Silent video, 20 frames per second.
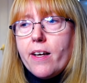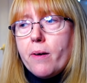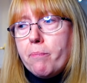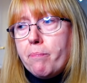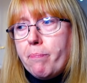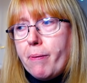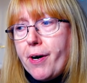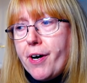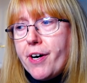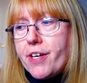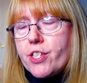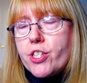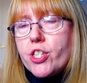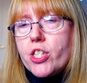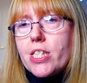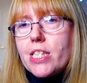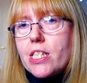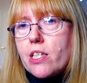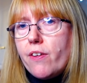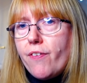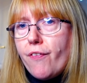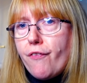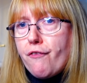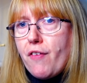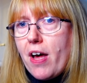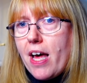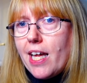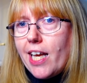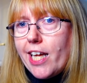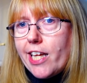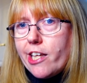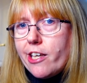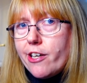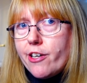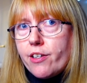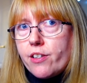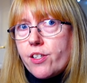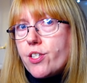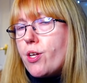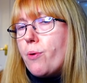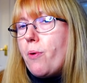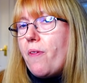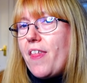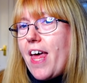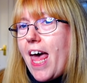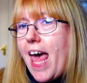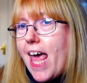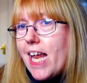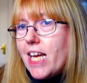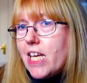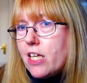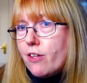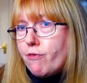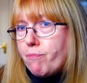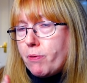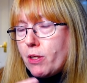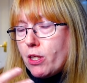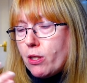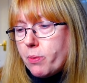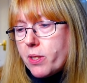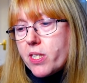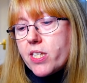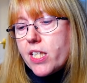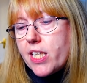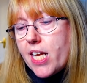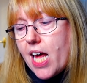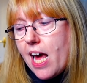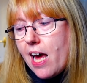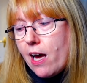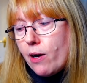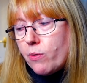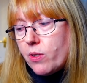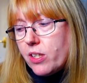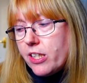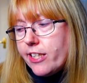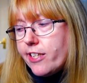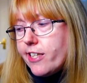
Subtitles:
But she's still fairly young, so at the end of puberty now.